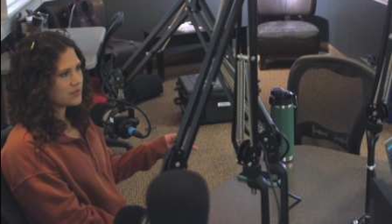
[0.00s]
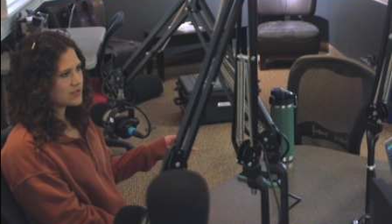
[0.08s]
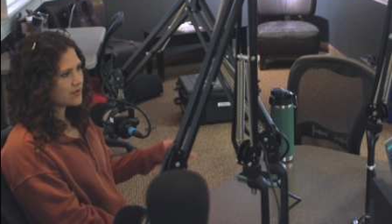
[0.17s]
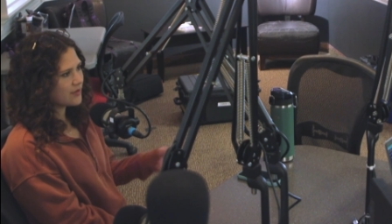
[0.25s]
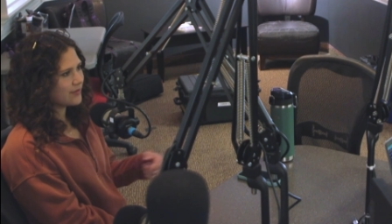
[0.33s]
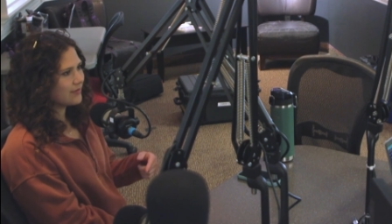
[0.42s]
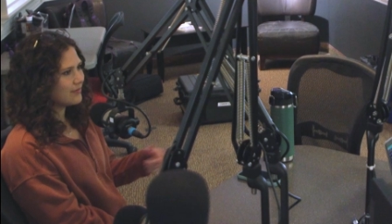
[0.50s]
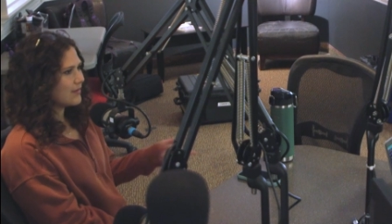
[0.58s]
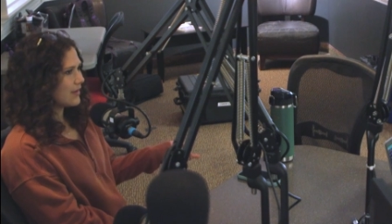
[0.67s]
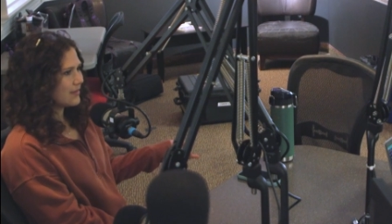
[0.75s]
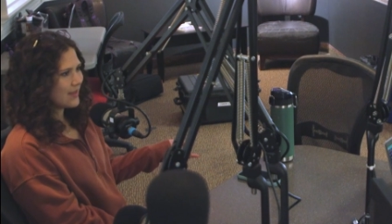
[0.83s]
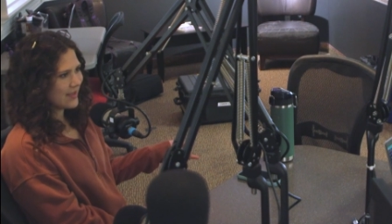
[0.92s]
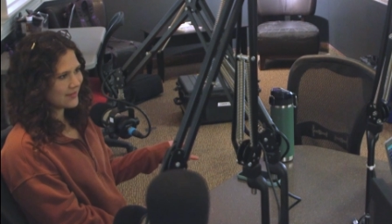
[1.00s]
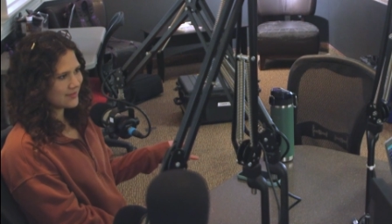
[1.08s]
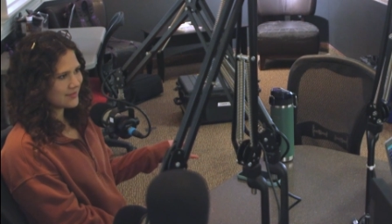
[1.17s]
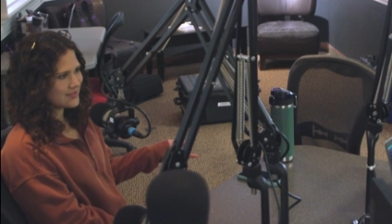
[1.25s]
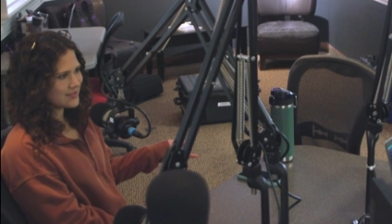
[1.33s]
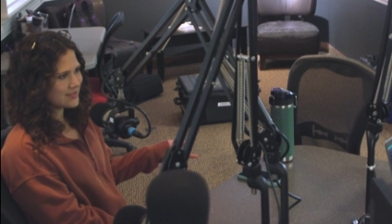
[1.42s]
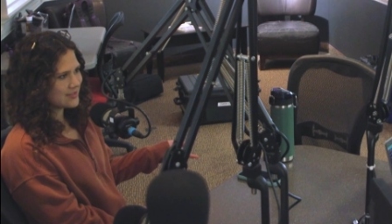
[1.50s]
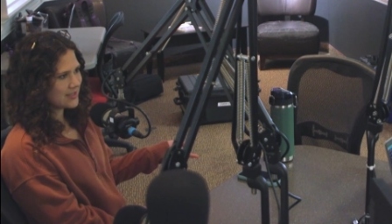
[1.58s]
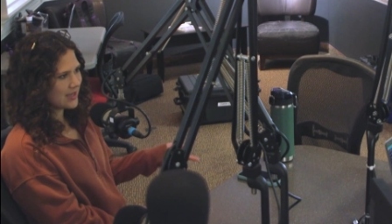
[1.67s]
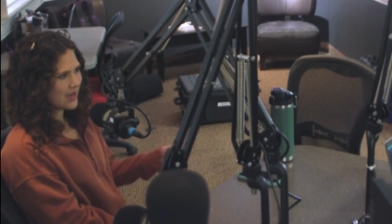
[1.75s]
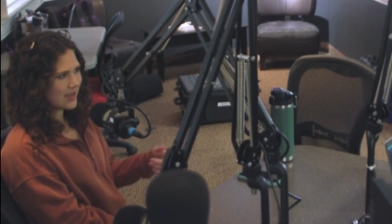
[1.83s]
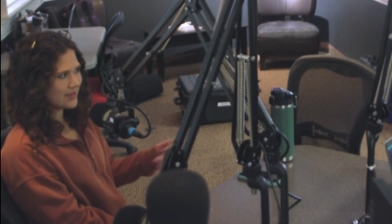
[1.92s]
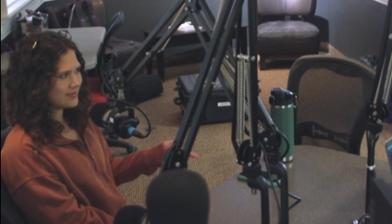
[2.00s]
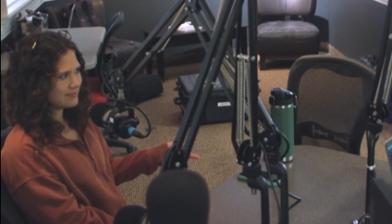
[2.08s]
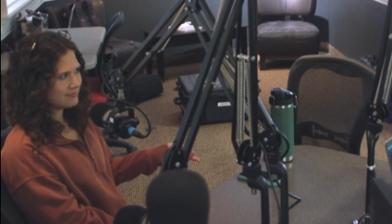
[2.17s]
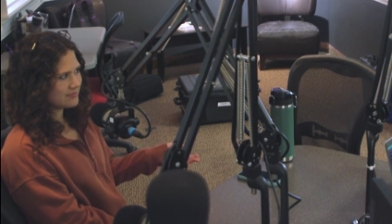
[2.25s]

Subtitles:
It's called the NCIDQ.